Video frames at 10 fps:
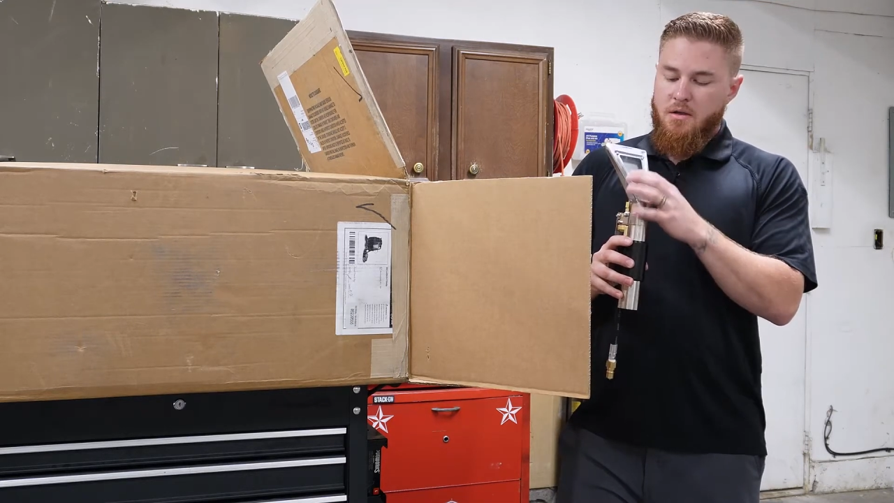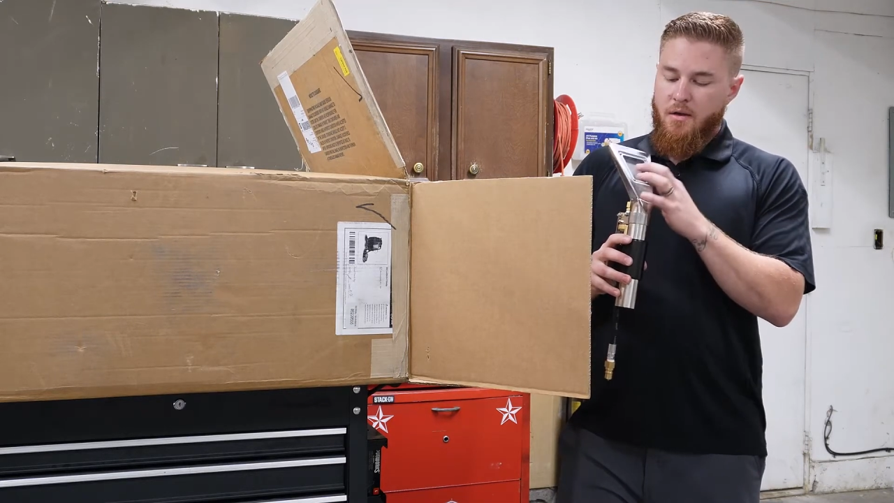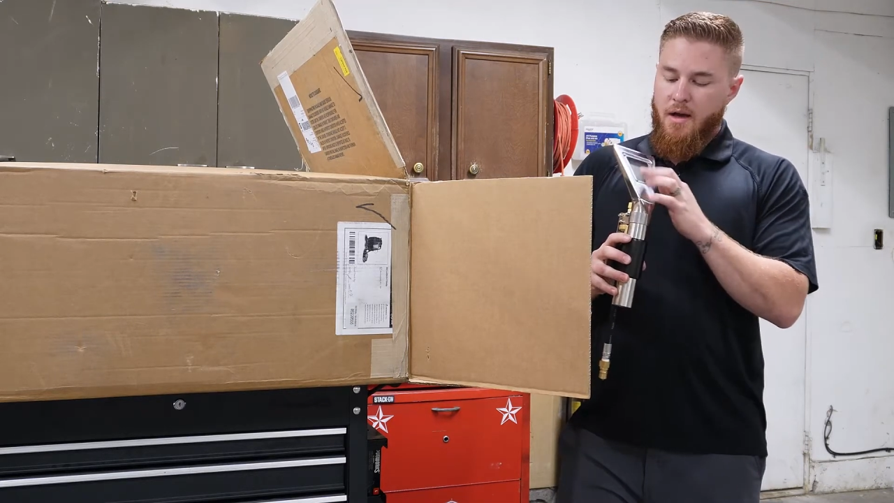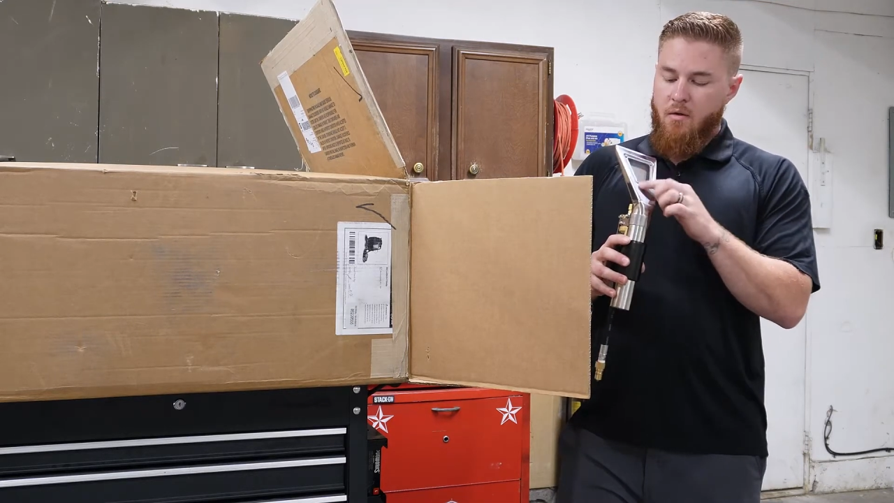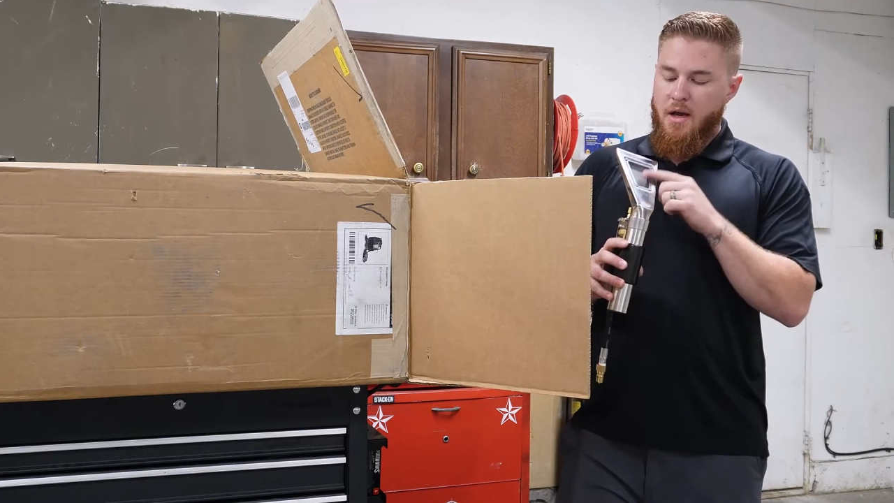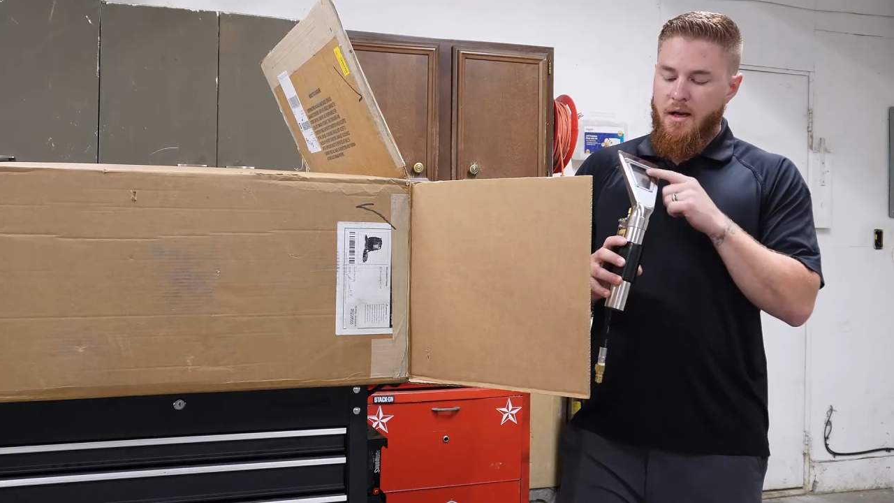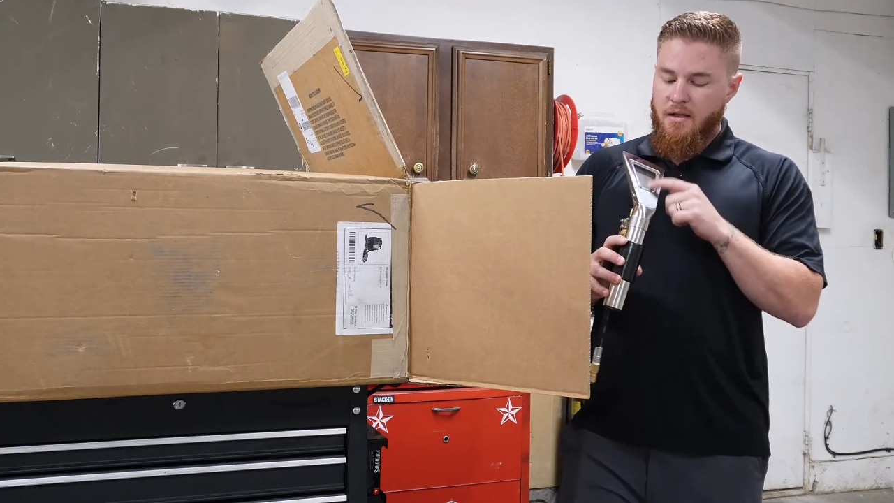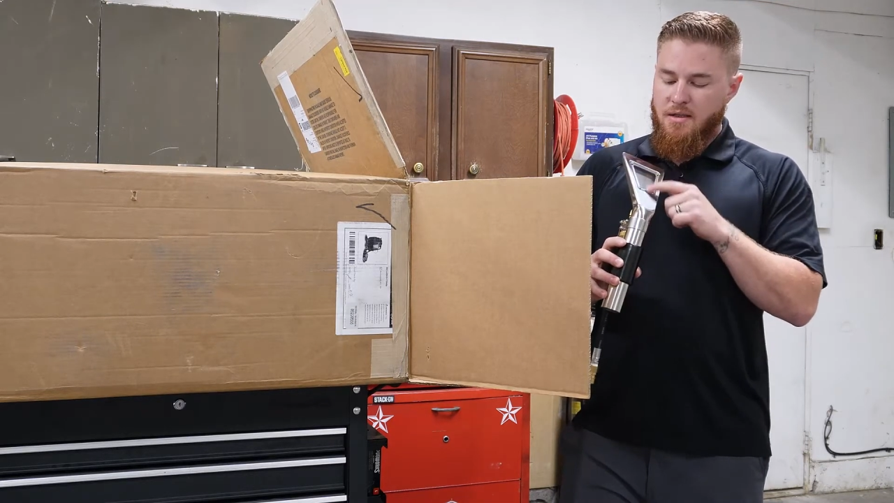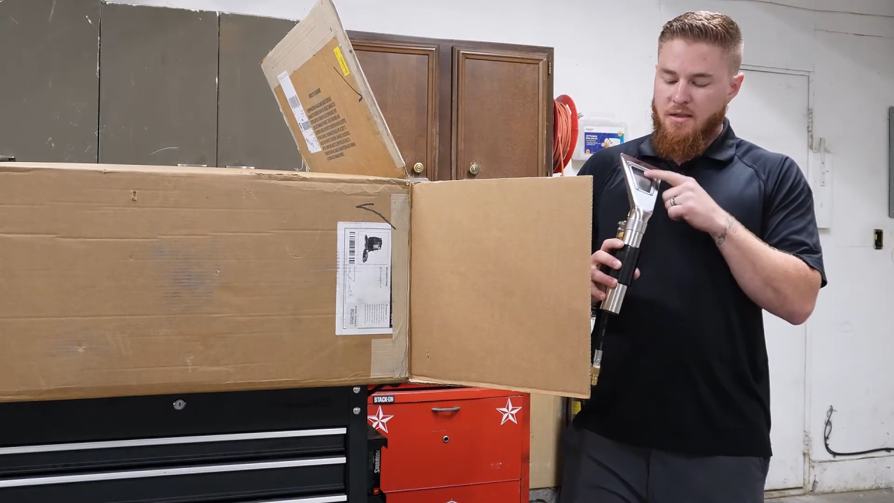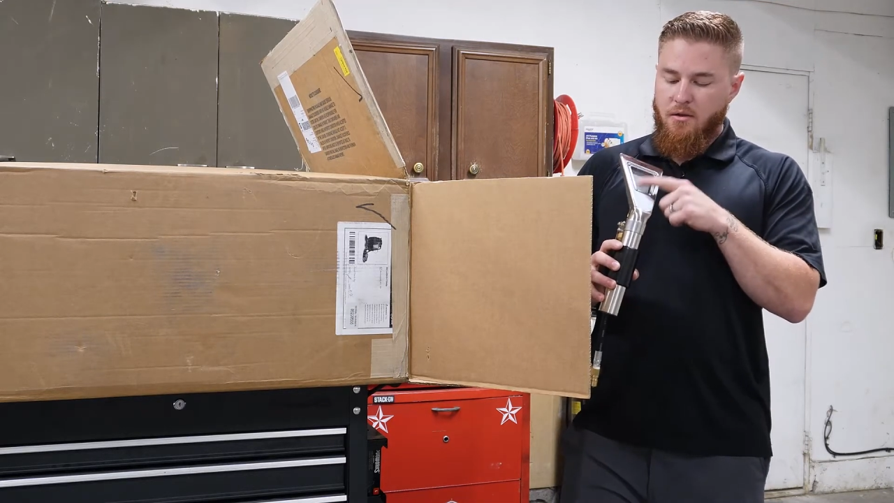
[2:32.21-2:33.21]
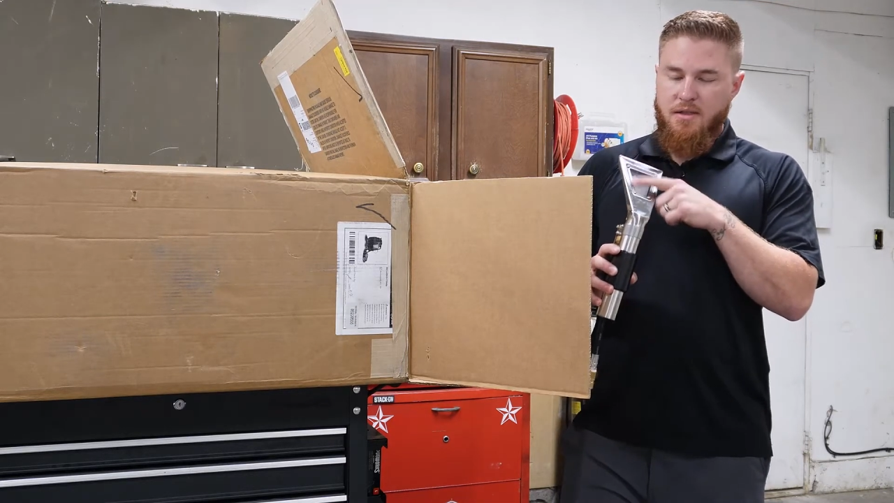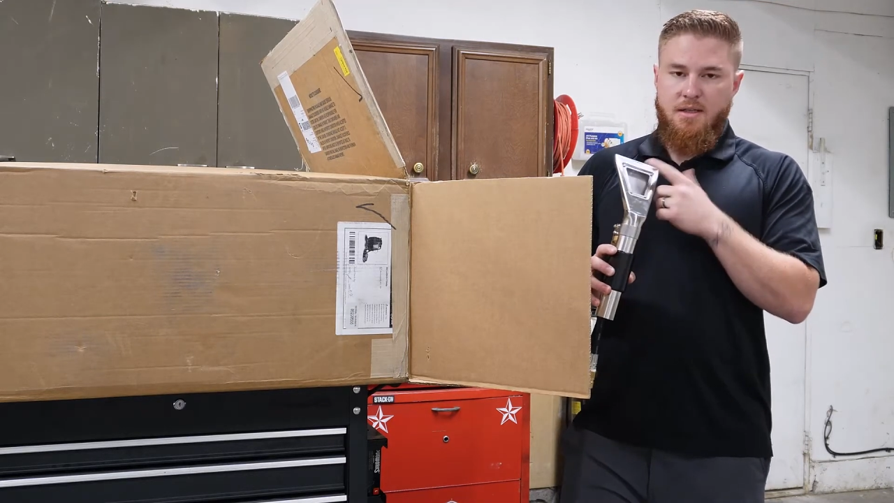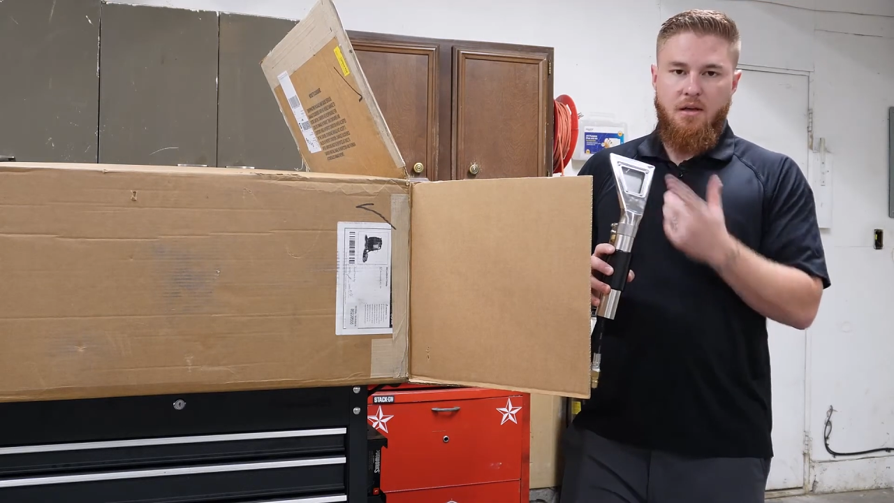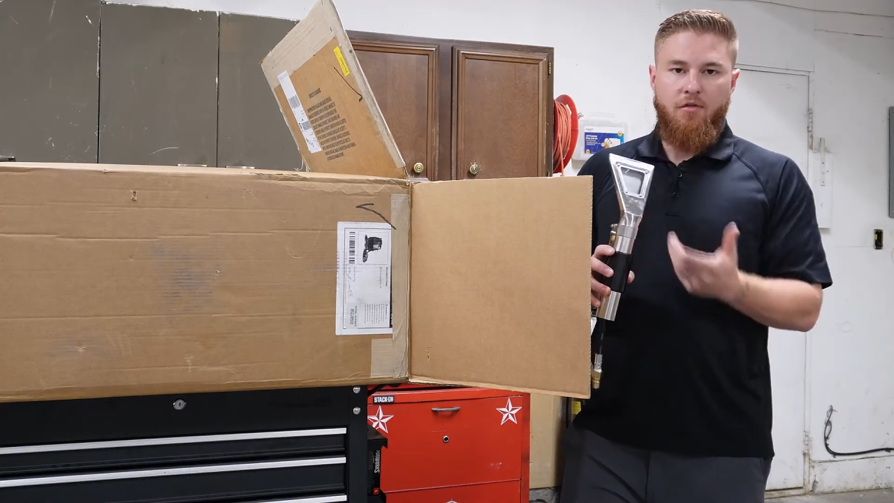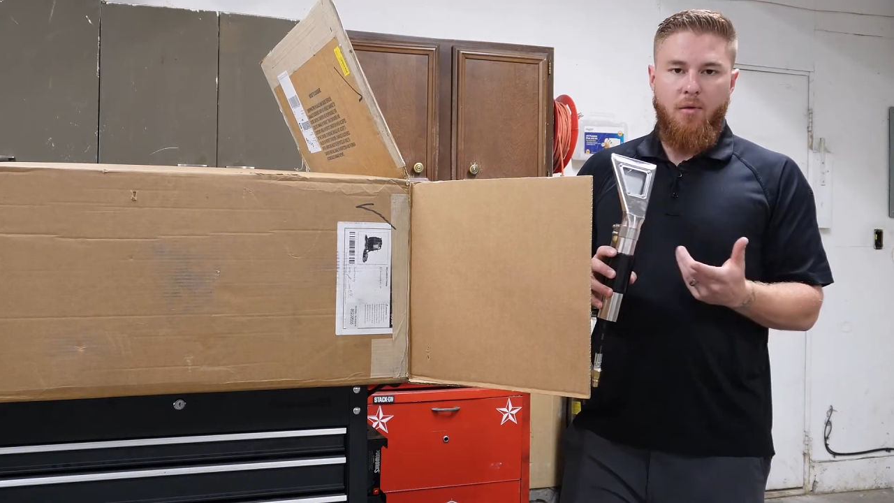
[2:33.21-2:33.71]
So that way I can still
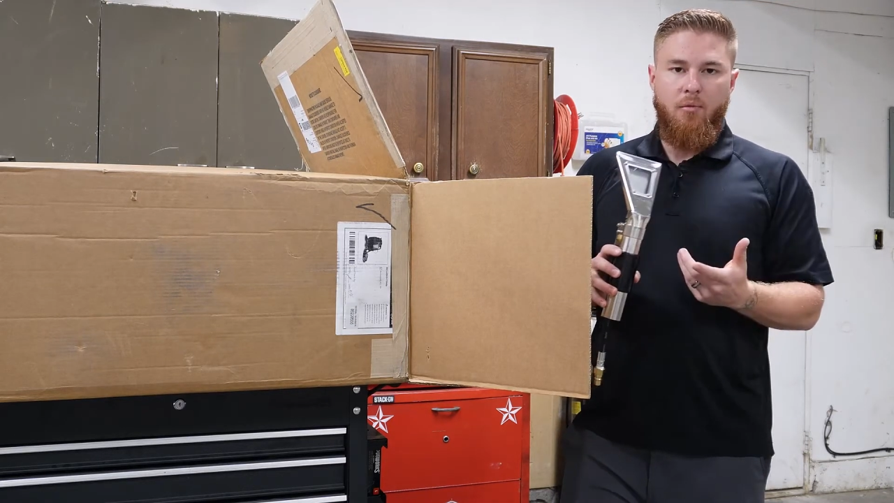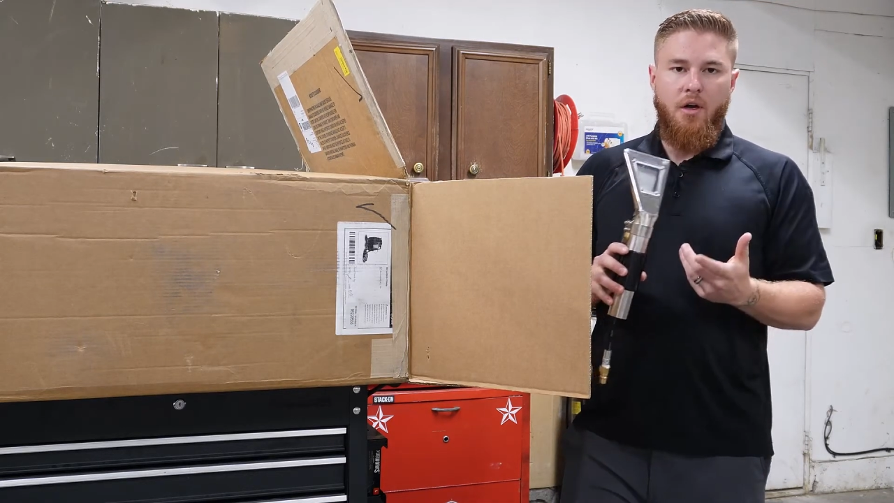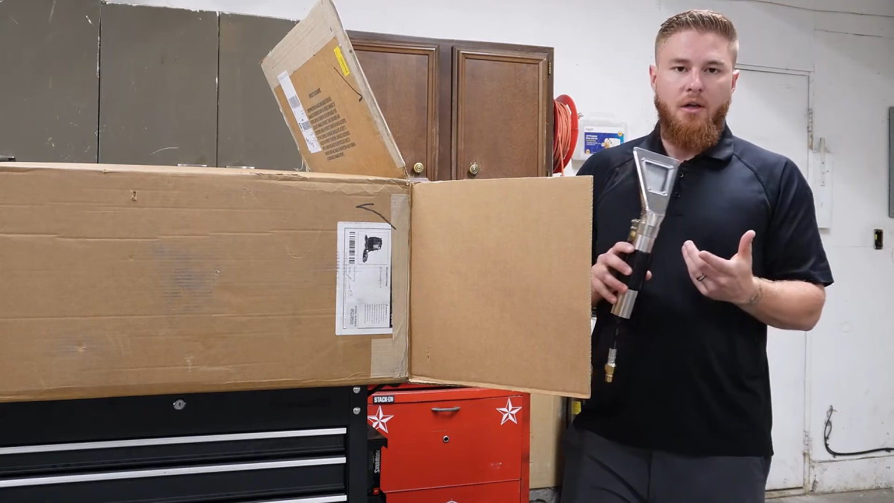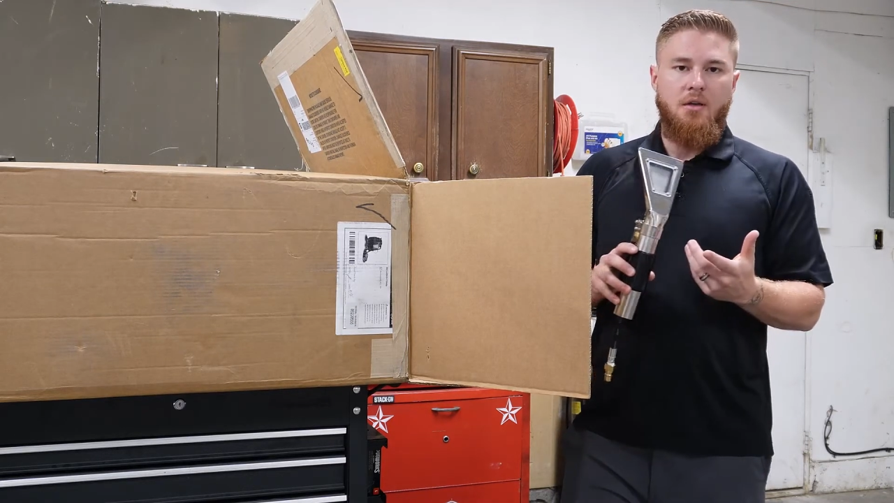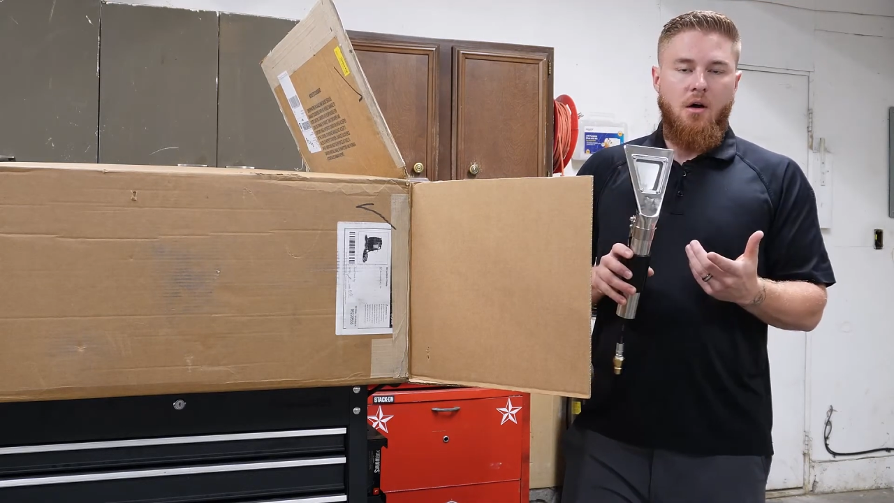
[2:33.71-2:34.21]
see if I'm bringing